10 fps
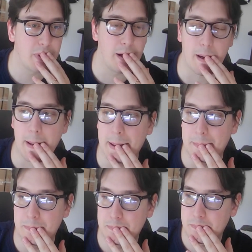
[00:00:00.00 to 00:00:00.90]

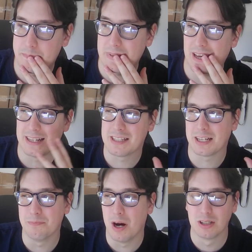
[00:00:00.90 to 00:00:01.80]
And it's
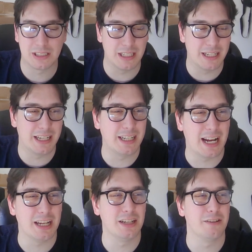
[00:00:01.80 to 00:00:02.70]
like mostly in.
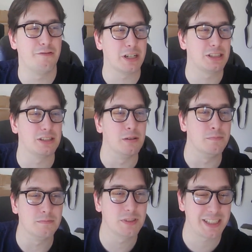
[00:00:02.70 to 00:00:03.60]
I need to fix
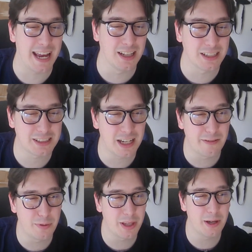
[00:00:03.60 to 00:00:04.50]
some scaling
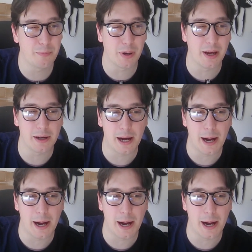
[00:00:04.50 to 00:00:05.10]
stuff with it, but